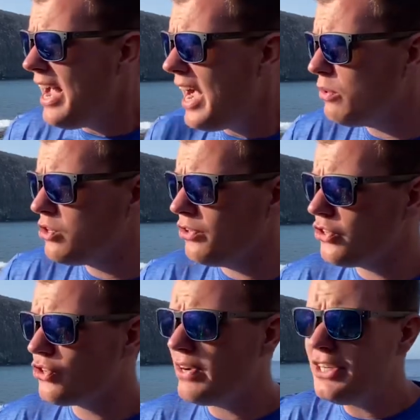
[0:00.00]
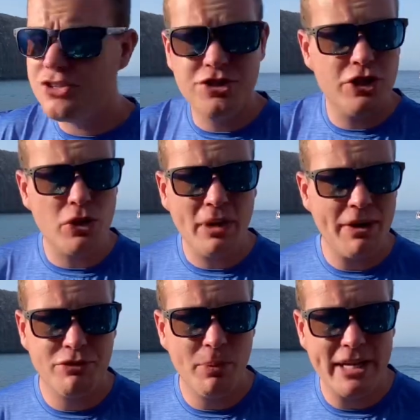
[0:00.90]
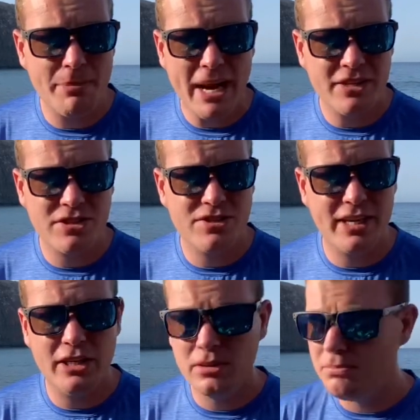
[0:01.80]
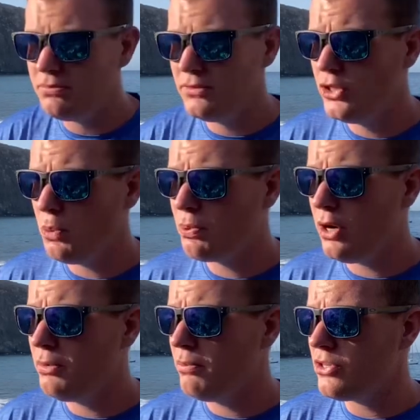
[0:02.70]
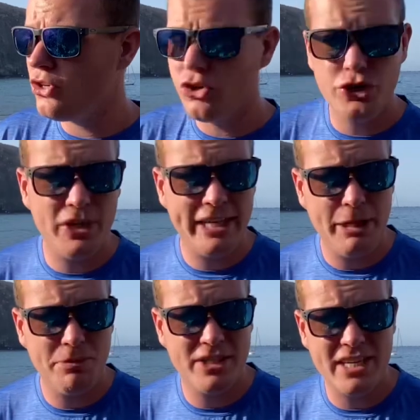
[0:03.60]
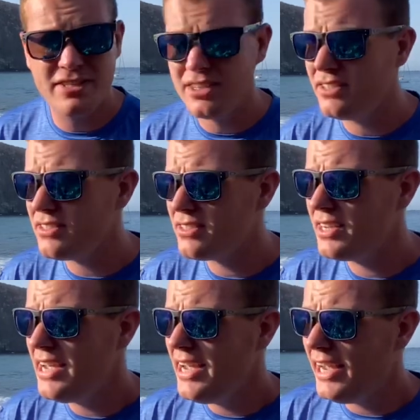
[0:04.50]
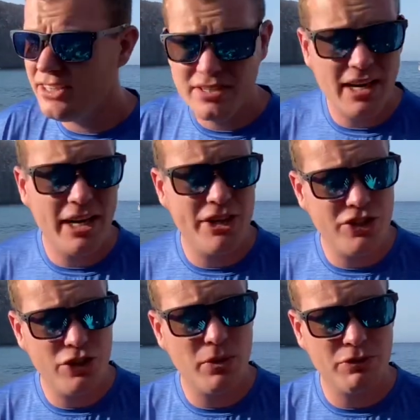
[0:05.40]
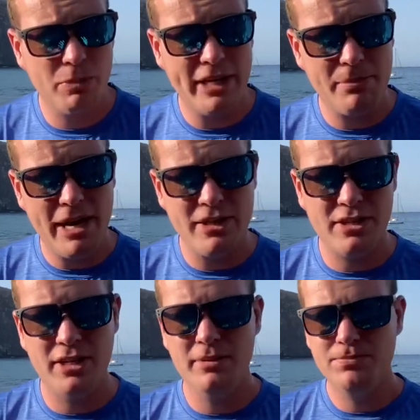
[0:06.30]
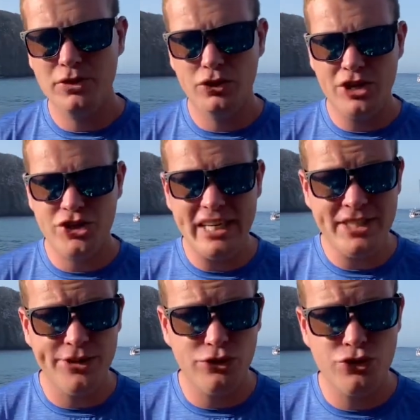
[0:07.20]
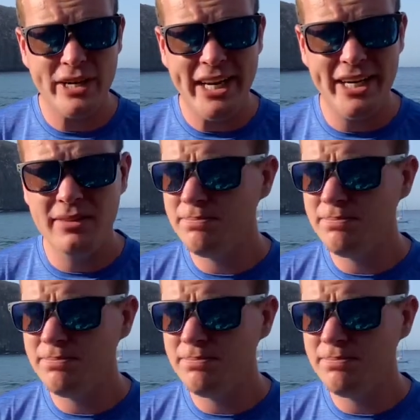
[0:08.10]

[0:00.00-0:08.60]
Out on the streets, you don't have to wear the mask still, no problem, as long as you can keep the distance. Inside, you do have to wear the mask unless you're eating or drinking.